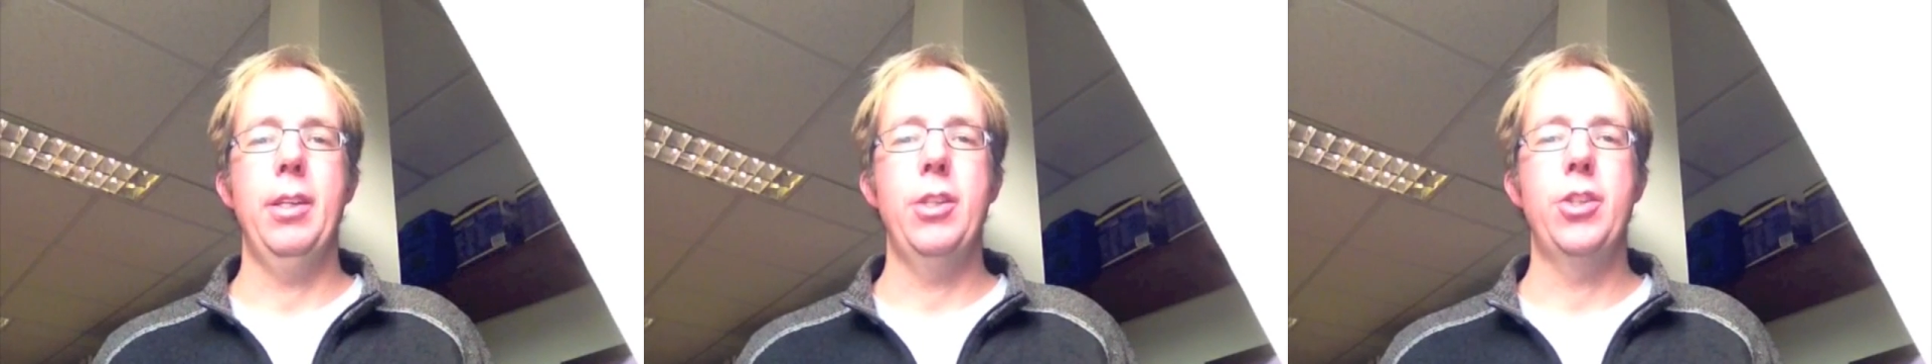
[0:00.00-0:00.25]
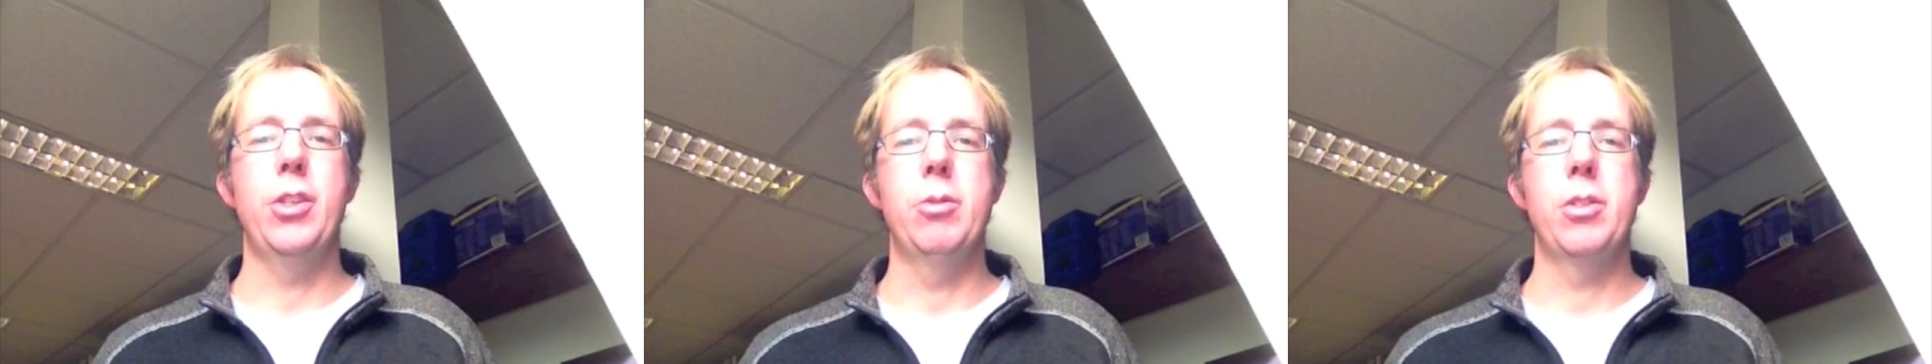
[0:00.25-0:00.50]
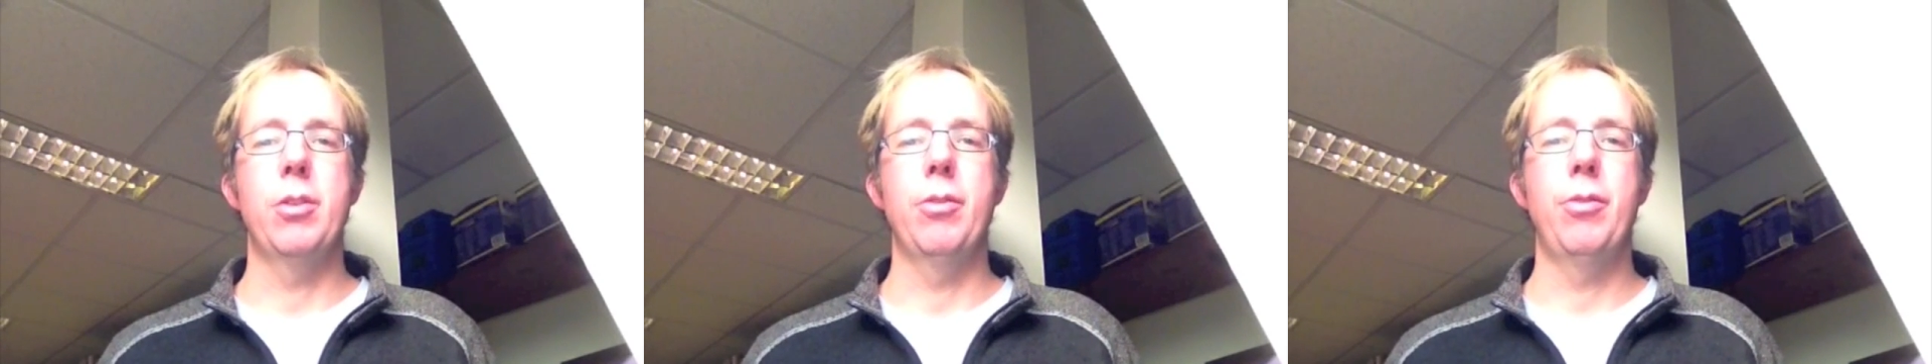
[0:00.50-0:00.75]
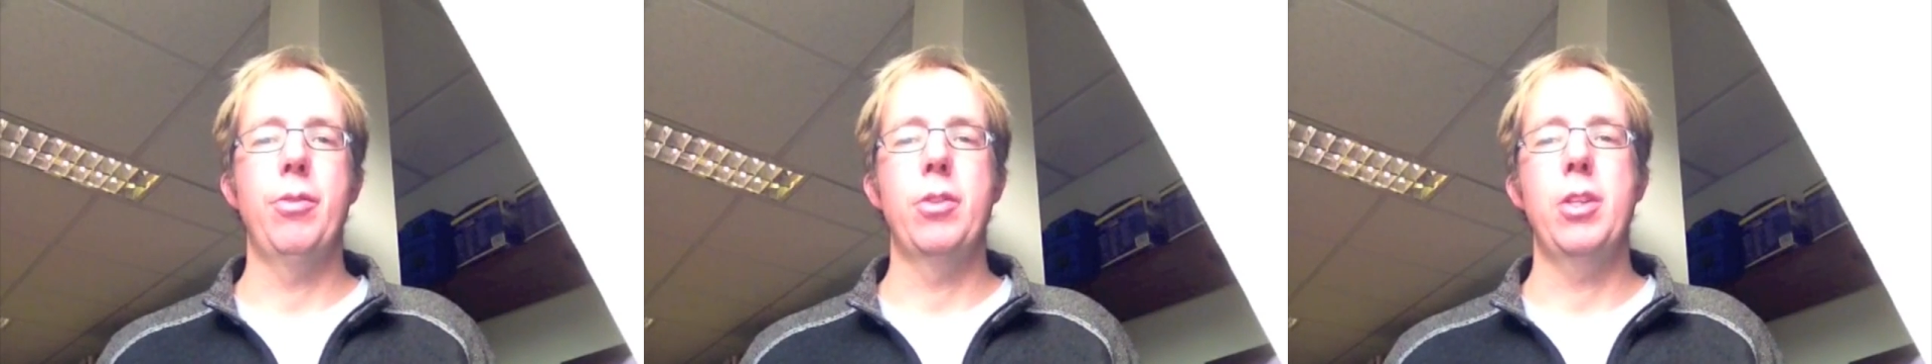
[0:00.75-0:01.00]
issues of
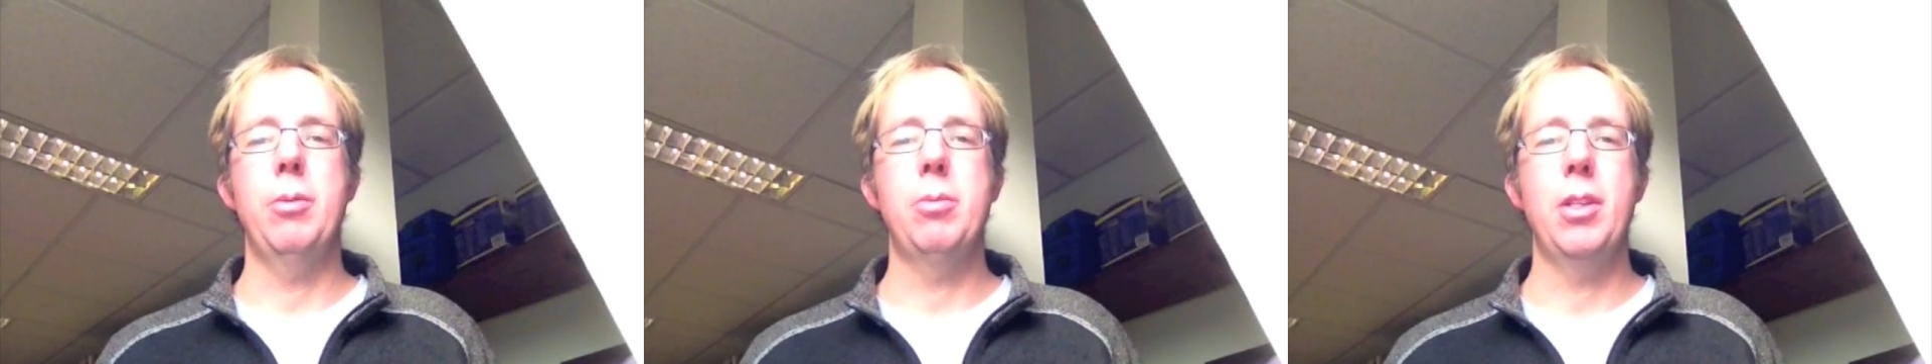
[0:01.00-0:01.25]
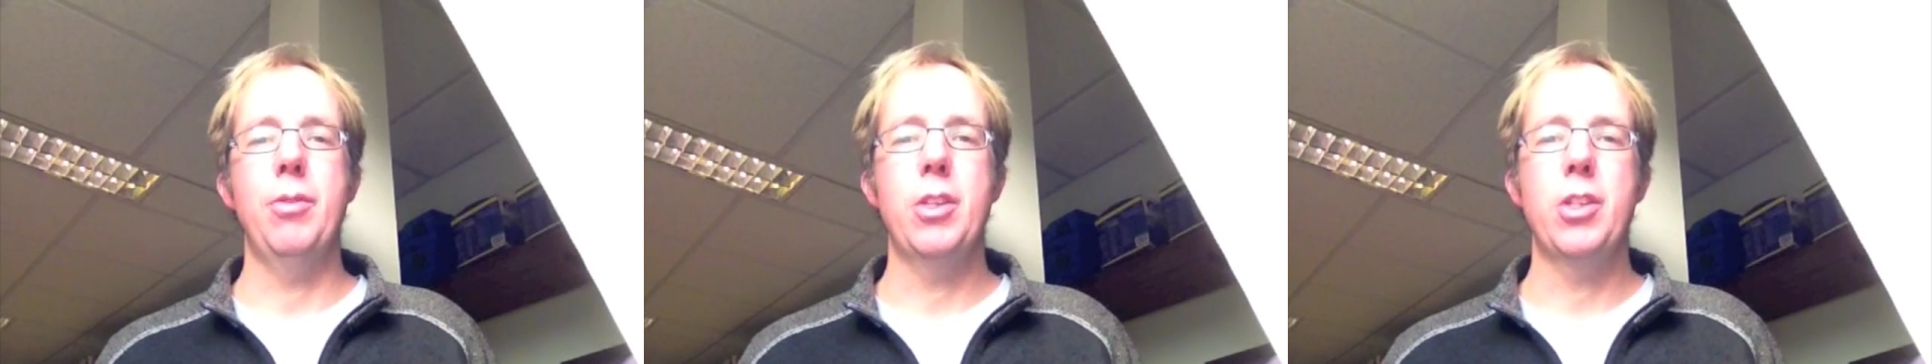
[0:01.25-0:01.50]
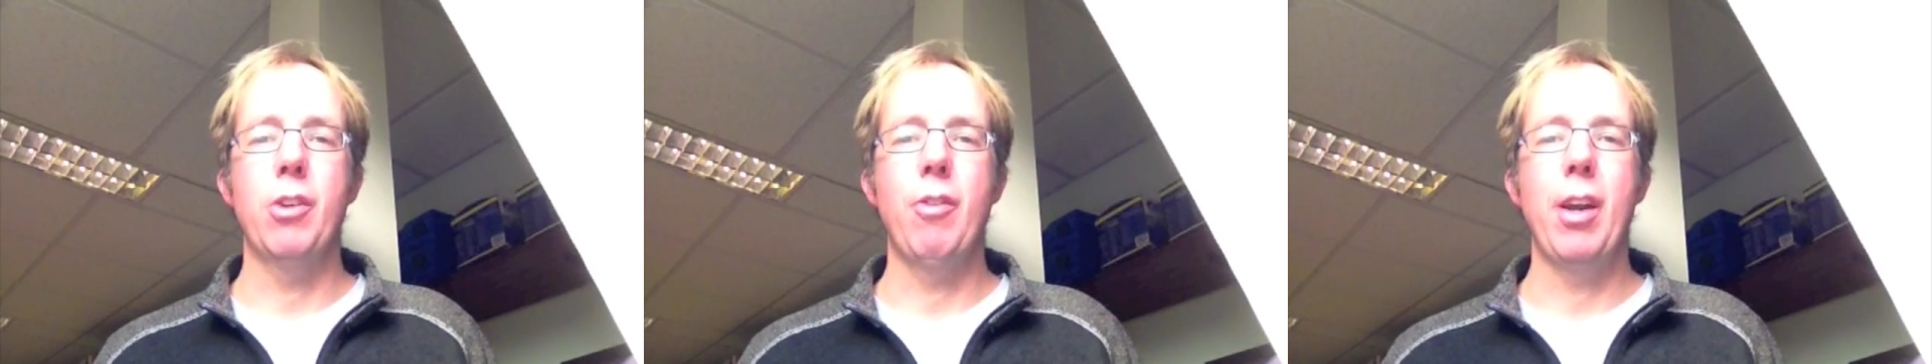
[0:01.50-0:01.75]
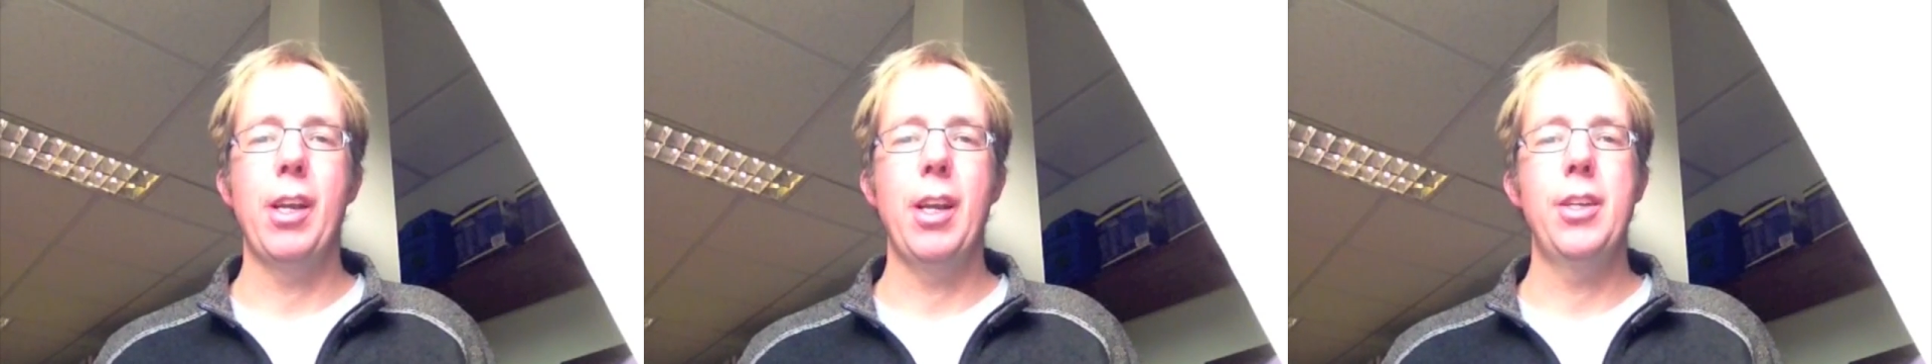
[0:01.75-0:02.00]
deep sea fishing
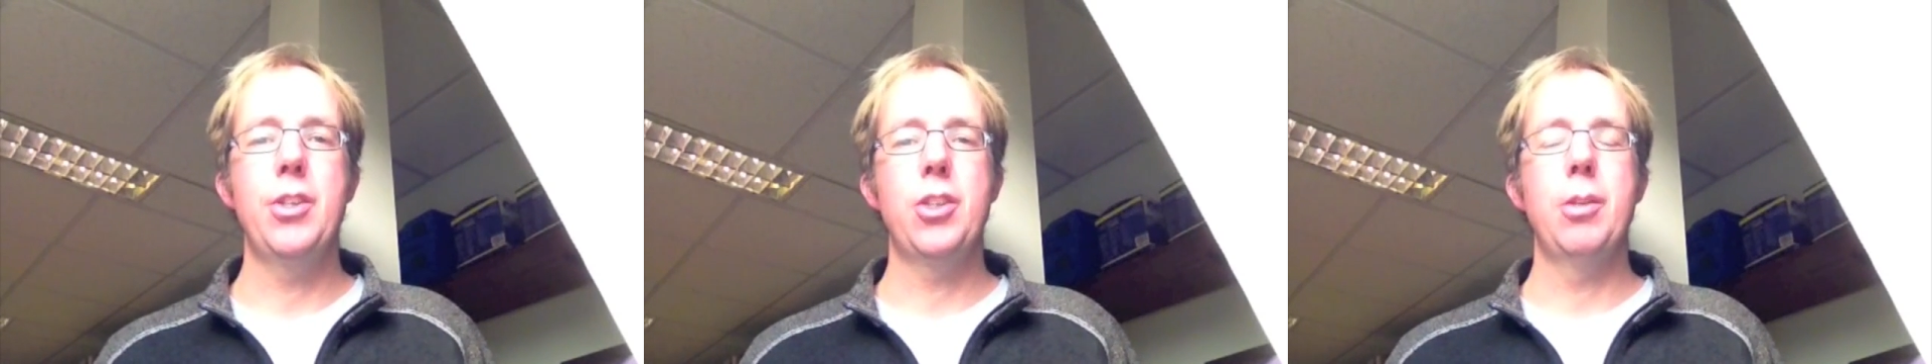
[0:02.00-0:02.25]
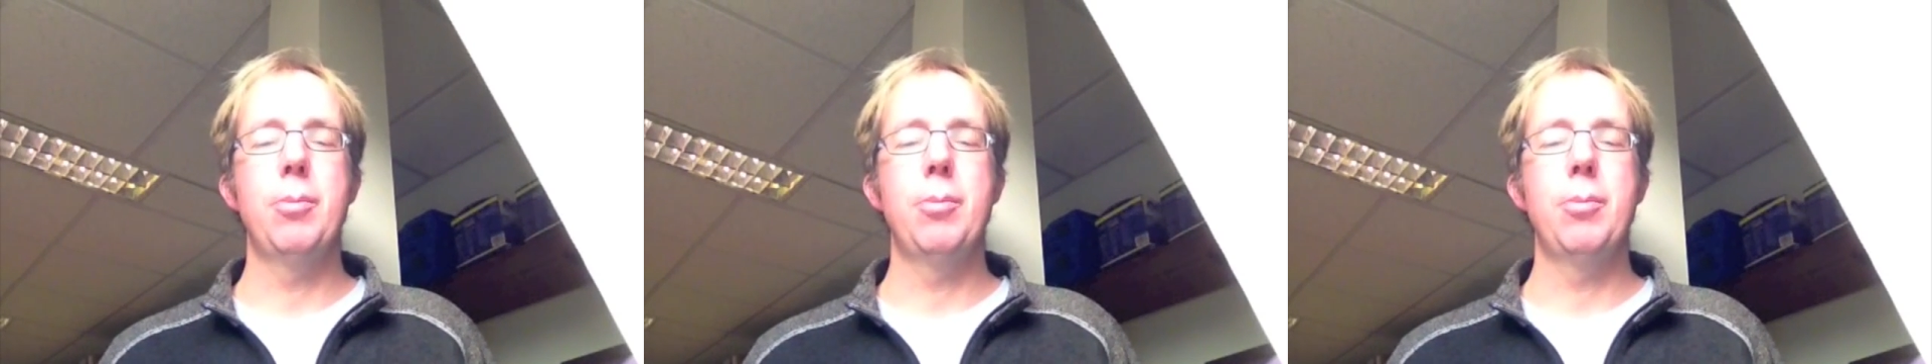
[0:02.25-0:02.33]
regulation,